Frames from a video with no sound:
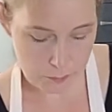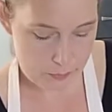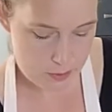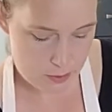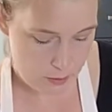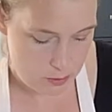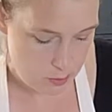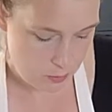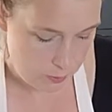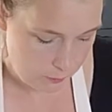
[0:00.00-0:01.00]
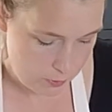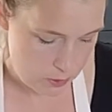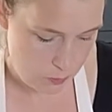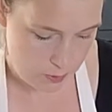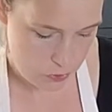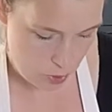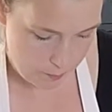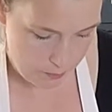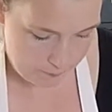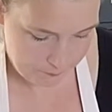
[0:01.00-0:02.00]
pickles in there, so I'll give these a quick chop
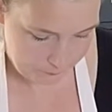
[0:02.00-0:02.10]
up.